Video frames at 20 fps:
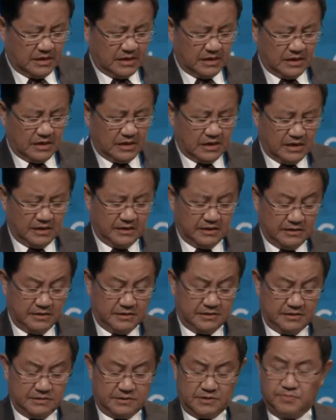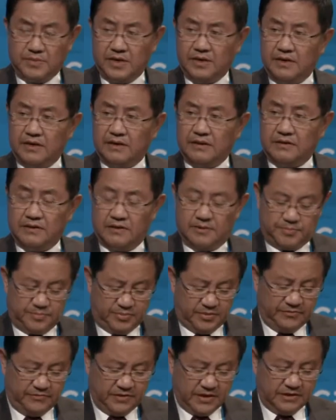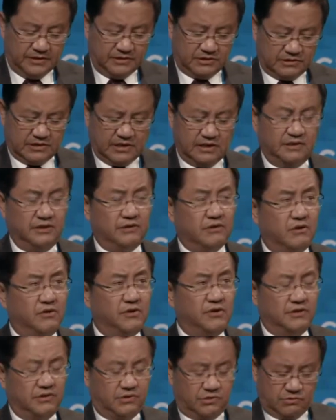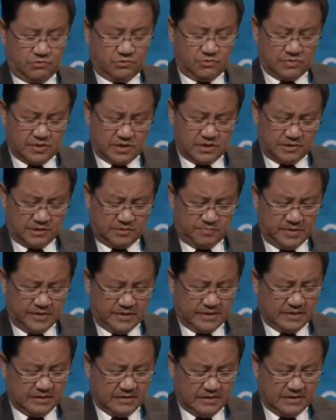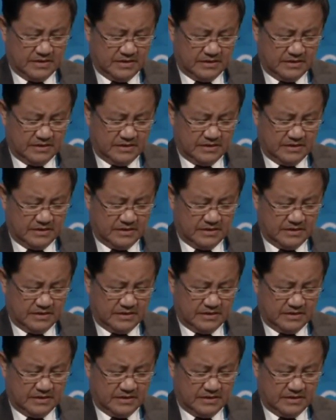And it is my privilege and honor to speak